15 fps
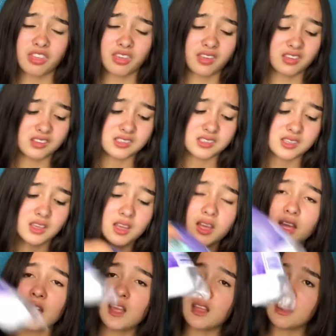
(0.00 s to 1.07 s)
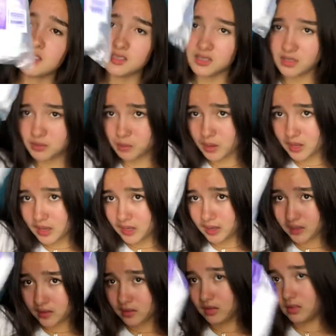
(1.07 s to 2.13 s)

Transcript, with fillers: things. This is my